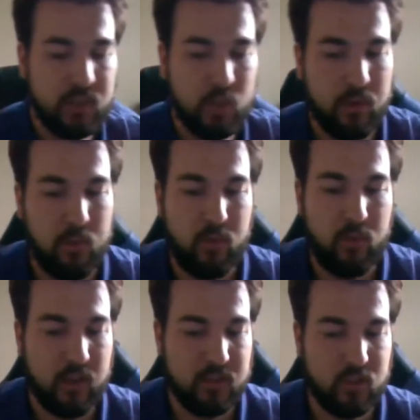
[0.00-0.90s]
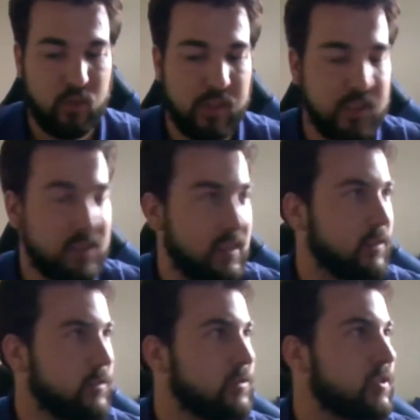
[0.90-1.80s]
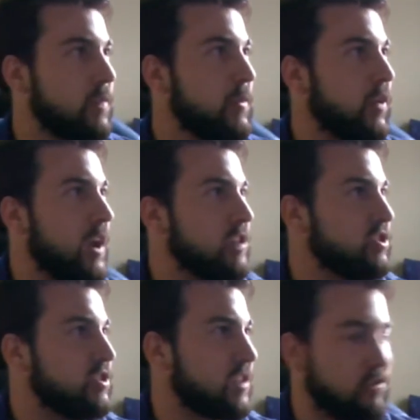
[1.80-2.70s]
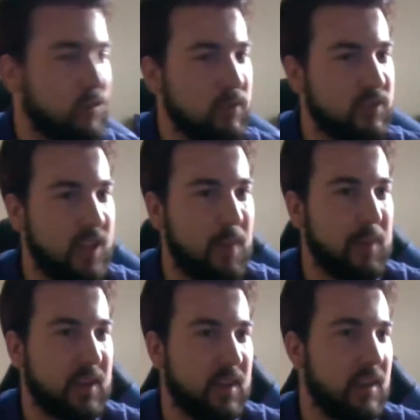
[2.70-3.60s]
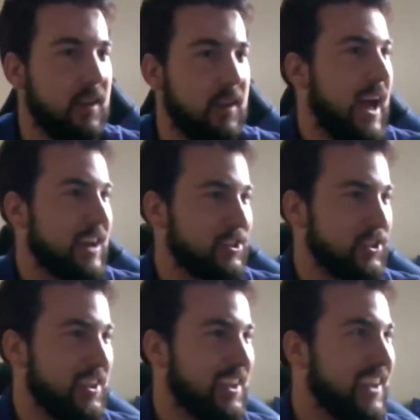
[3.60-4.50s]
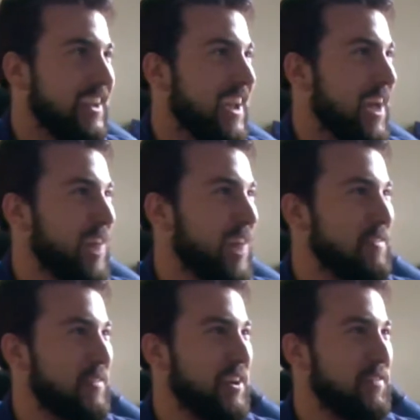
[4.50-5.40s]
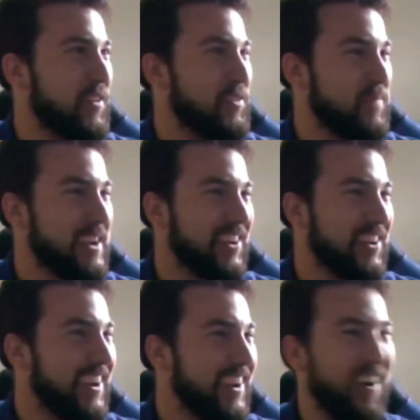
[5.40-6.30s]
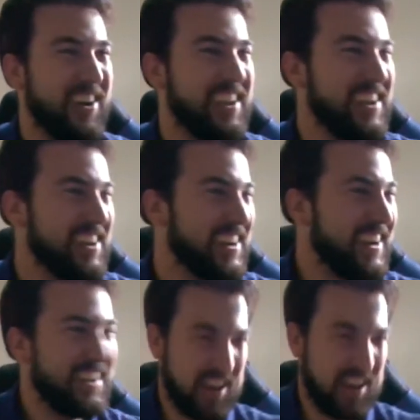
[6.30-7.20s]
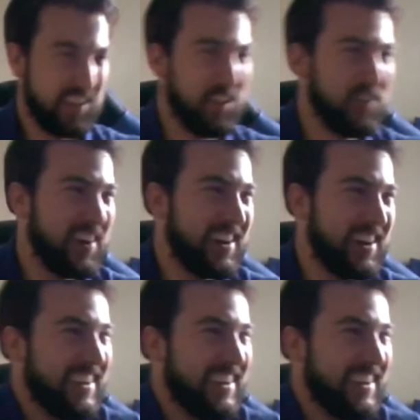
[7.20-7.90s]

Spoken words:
So we're moving on to the signals, communications, and controls topic, actually. And we have our very first speaker already here, Tommy Cooper.